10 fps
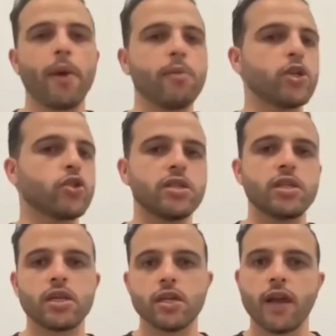Maybe you just
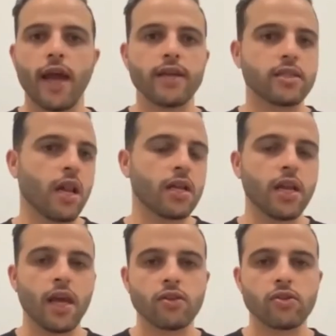needed a nice
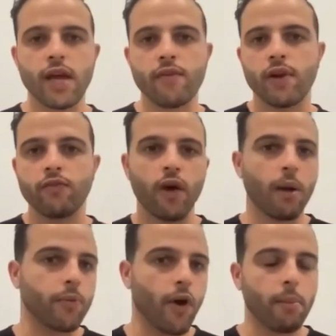cleaning to get rid of
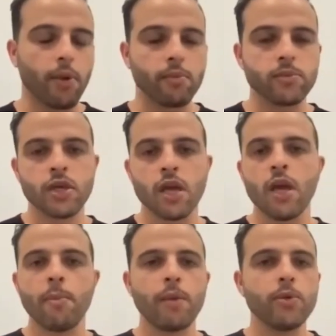gum problems.
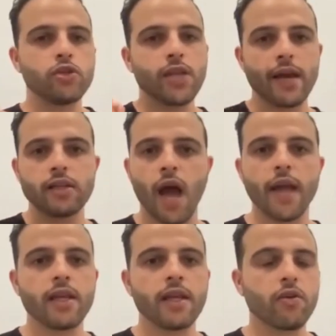Maybe you just had a
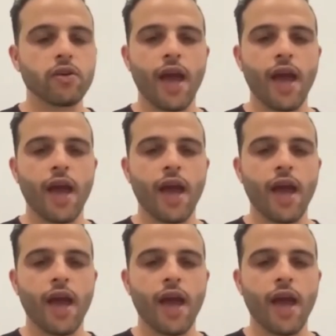tiny little